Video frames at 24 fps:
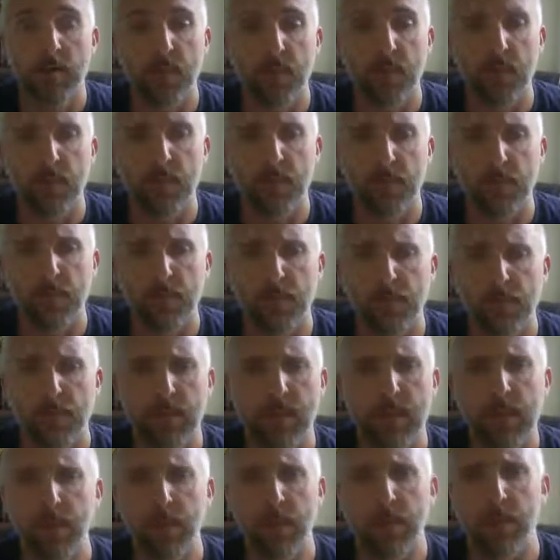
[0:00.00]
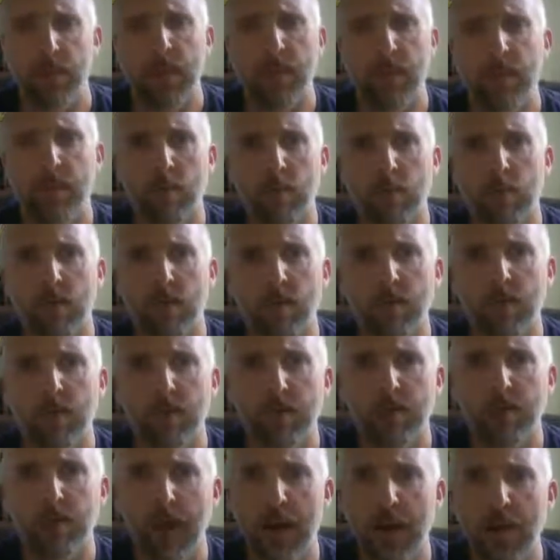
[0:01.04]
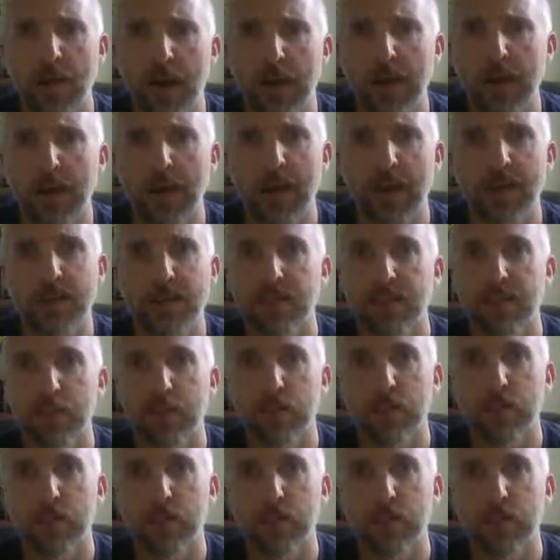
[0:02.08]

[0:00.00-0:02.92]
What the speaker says: and wherever you can find podcasts,